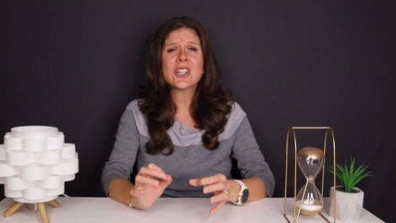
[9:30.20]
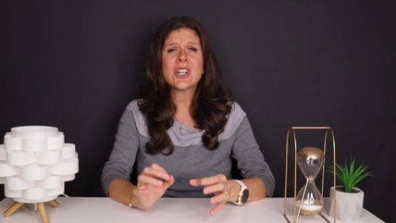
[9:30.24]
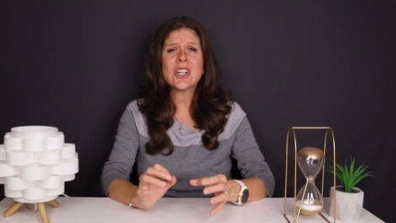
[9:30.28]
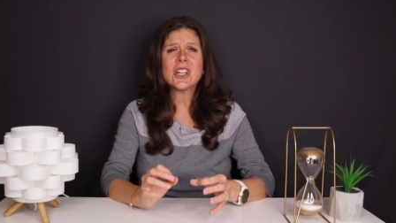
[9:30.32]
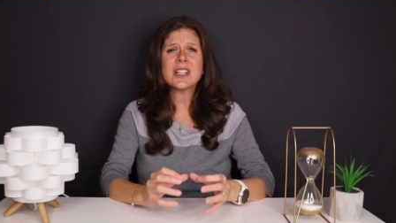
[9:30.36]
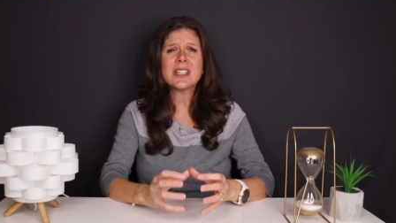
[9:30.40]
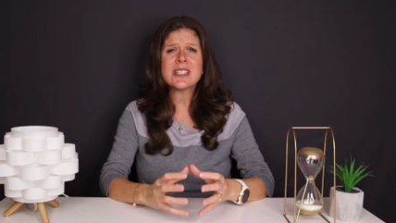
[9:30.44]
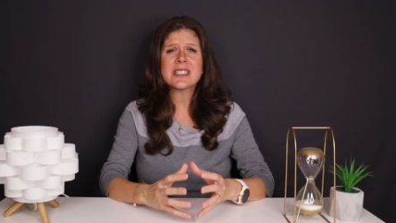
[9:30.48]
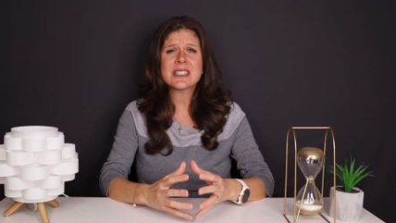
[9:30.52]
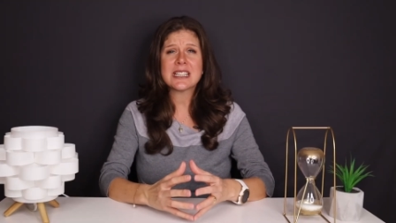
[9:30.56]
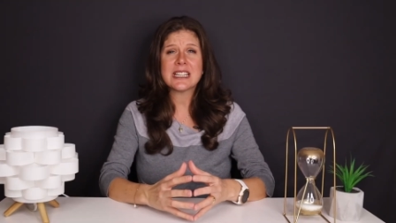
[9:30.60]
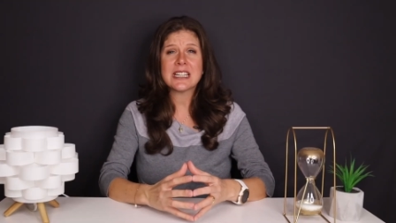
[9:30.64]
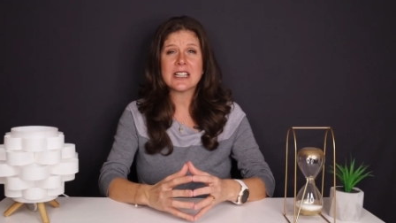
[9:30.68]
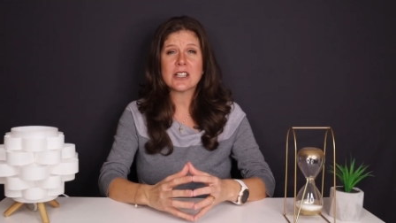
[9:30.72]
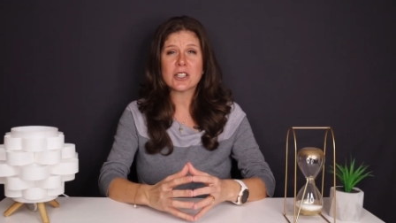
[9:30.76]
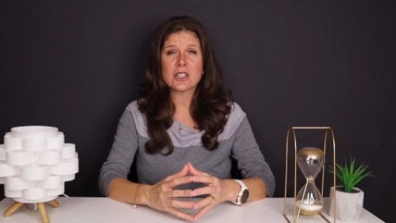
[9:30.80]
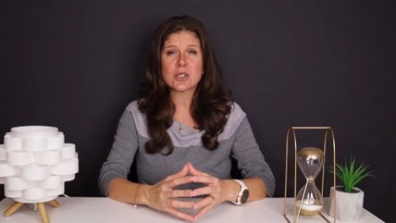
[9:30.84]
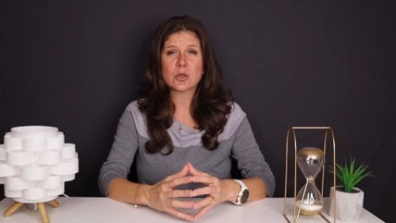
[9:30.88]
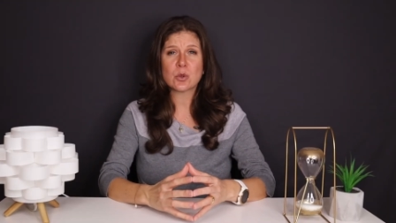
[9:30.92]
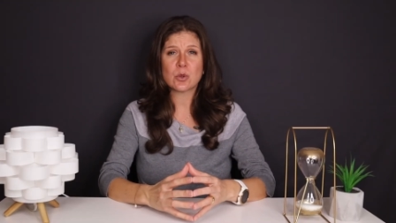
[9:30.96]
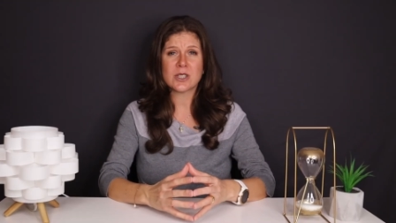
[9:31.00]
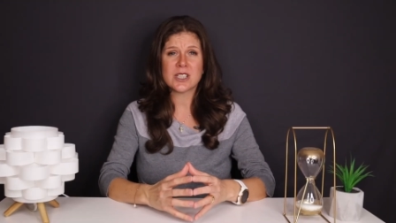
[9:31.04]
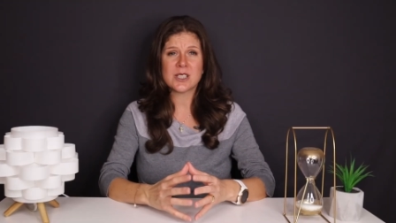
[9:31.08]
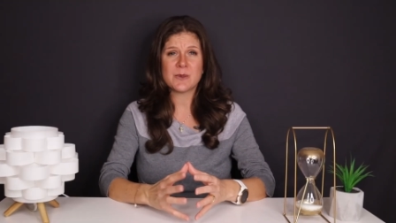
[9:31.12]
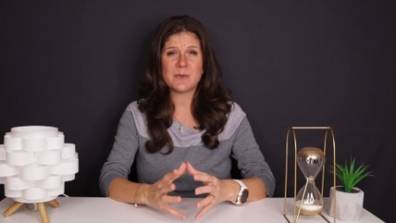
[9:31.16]
card is geared
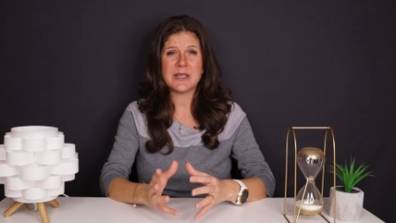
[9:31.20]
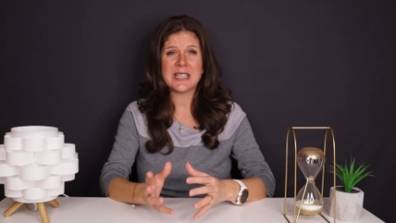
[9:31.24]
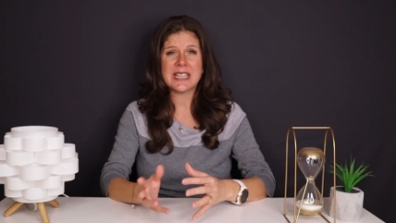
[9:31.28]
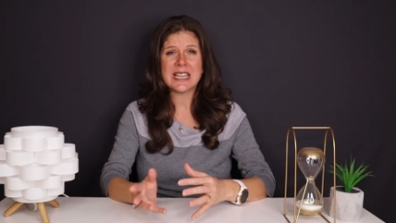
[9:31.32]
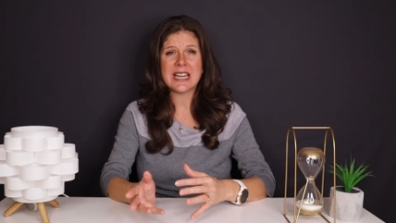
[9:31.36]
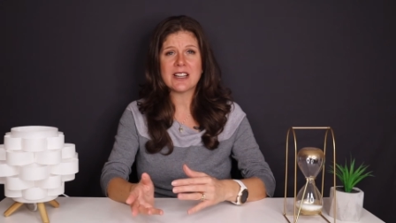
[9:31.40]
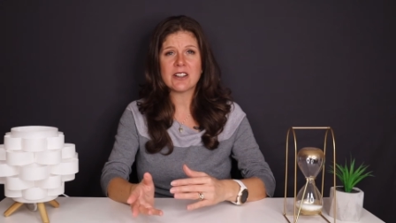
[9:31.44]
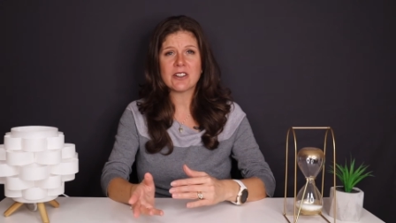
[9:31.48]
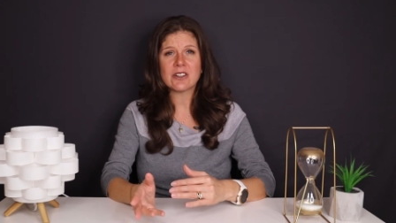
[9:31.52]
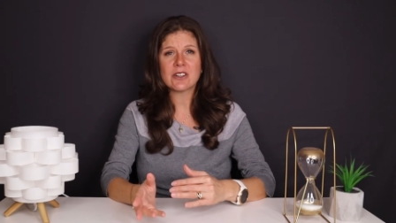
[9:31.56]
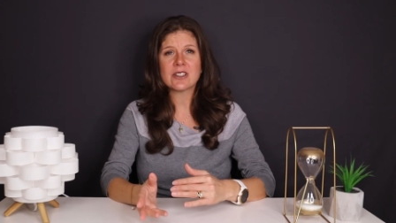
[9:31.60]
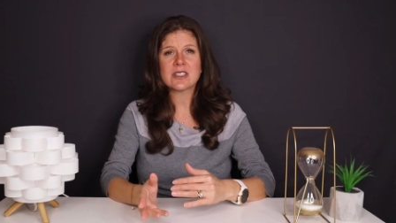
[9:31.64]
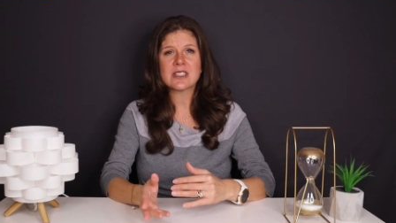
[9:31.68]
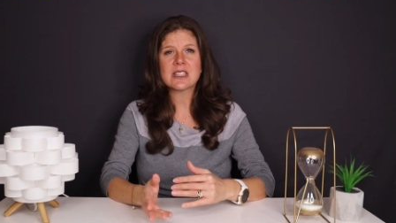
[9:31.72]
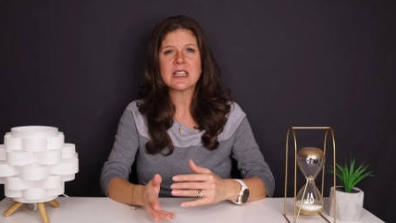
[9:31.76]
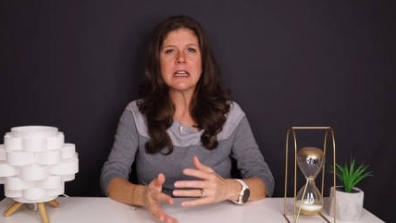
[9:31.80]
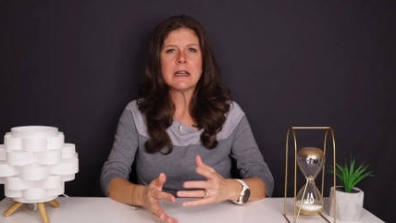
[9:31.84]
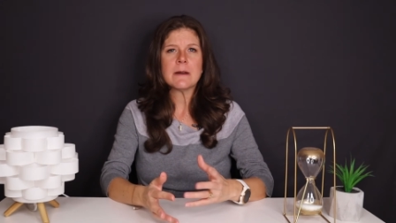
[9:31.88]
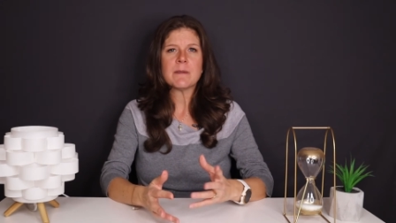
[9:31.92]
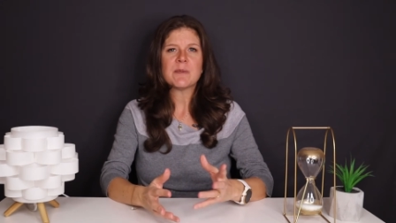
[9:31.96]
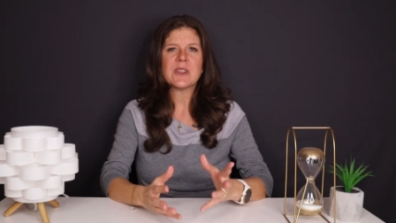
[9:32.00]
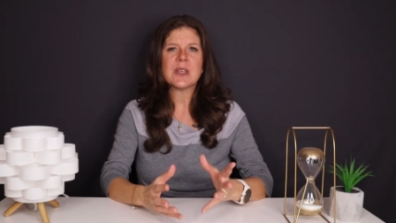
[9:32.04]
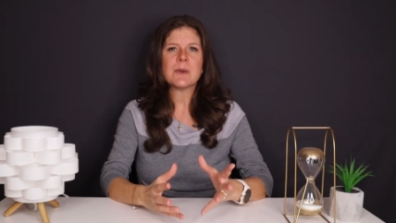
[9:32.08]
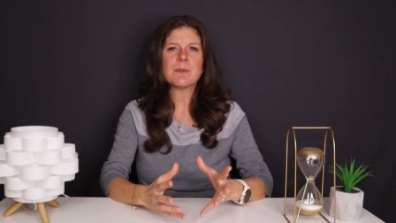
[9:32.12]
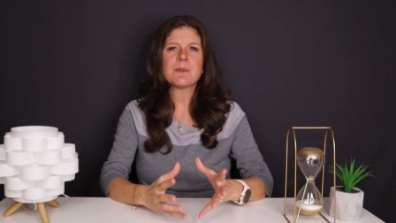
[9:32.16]
towards beginners
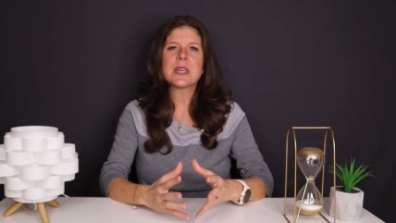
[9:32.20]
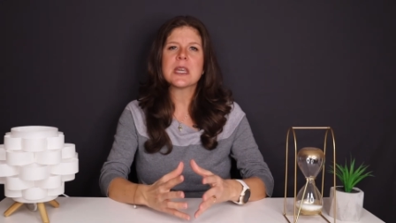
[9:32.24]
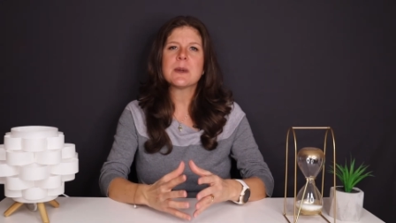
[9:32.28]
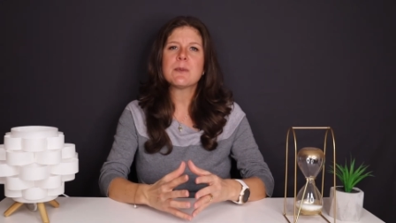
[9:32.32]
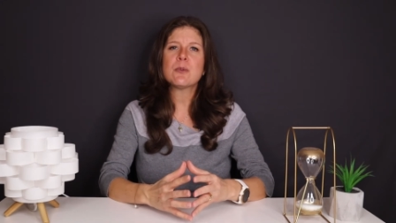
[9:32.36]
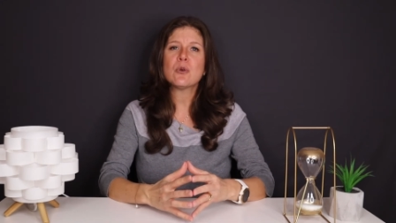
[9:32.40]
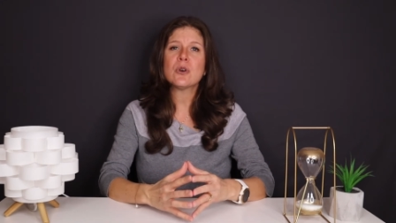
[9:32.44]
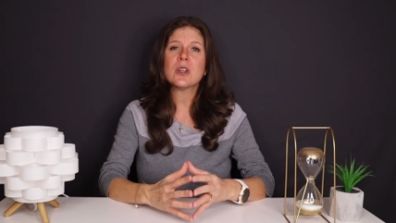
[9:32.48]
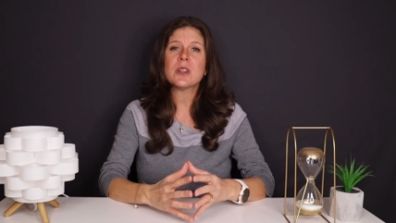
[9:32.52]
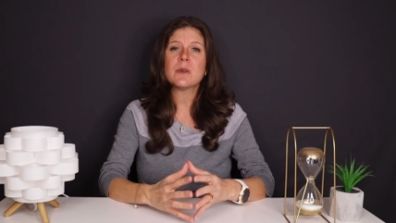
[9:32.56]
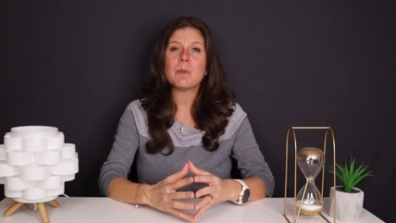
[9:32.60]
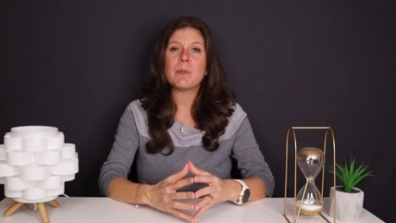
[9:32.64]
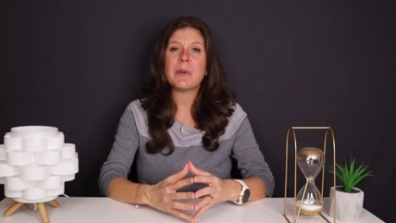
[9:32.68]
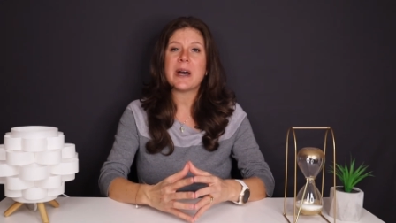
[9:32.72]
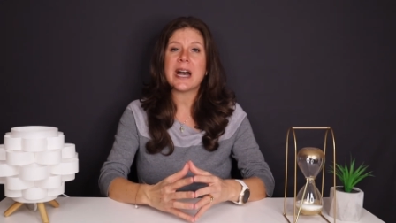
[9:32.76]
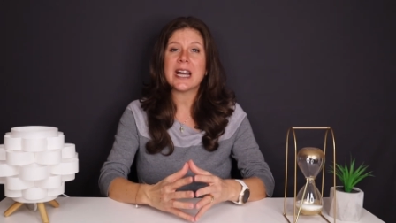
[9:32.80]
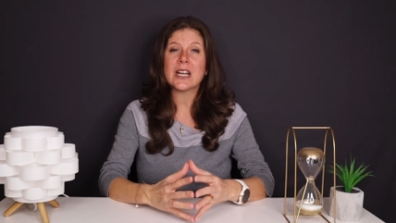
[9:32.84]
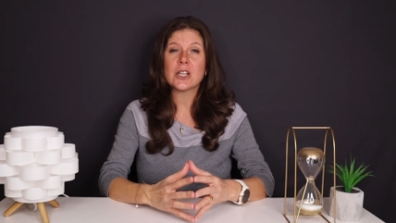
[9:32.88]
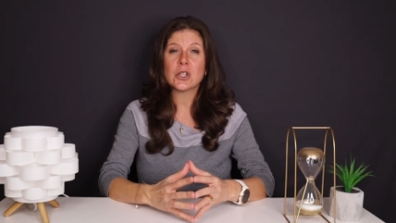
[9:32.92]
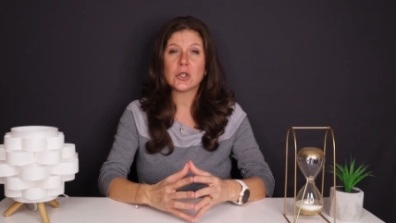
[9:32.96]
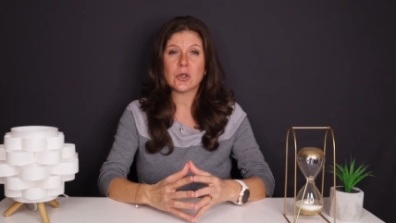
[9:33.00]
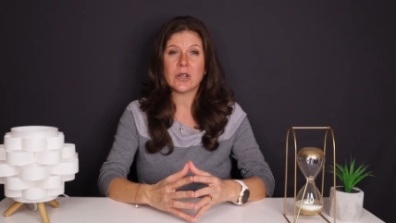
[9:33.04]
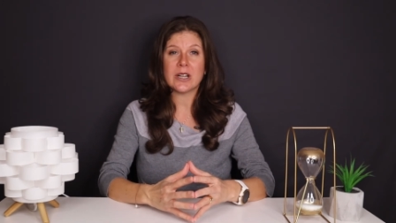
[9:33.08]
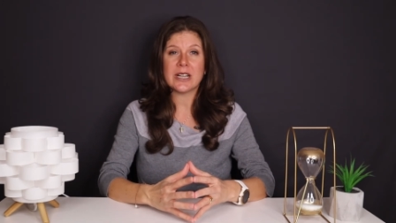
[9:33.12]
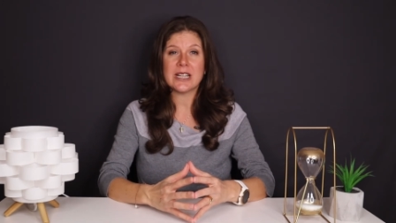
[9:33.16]
and people with
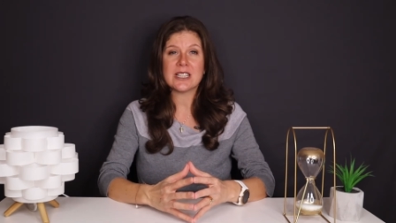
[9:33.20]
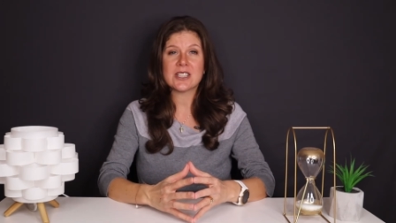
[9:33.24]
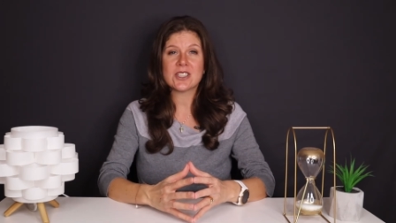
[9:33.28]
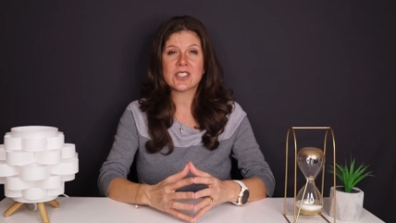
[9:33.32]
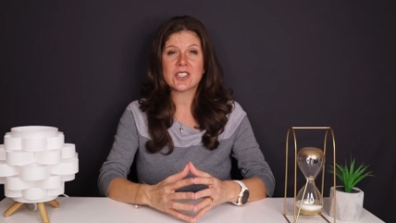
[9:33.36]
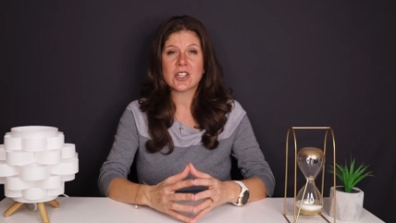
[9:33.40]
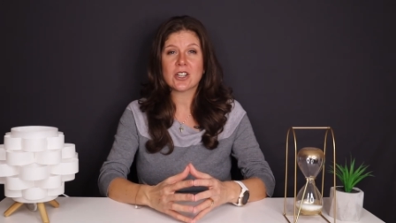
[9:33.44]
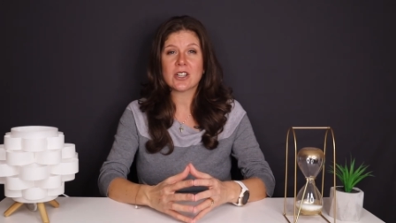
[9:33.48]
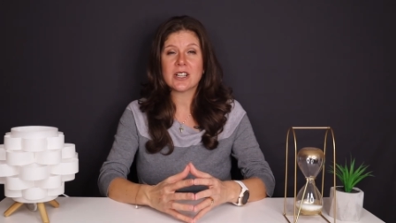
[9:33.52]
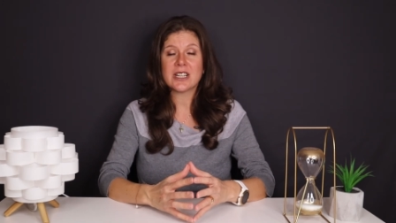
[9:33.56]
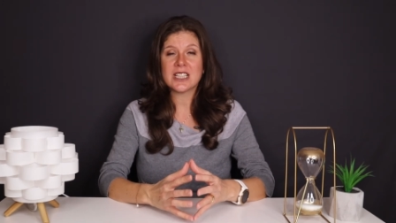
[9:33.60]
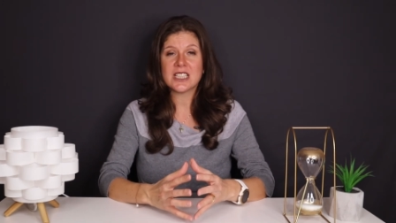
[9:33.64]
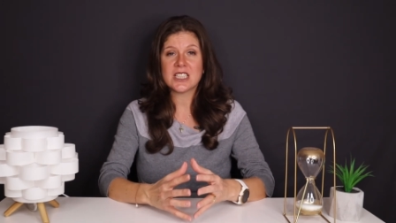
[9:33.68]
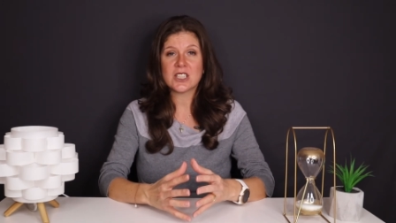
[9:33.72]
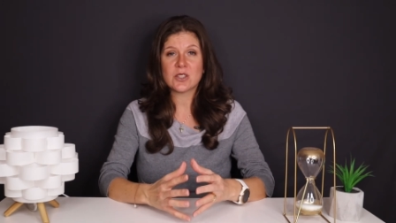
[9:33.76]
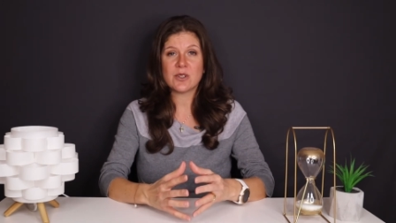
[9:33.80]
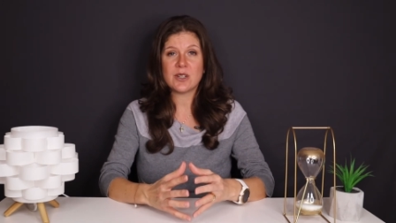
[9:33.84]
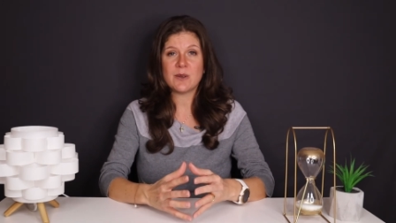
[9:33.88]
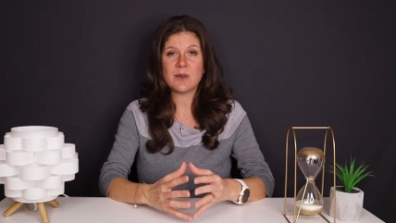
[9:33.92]
bad credit starting to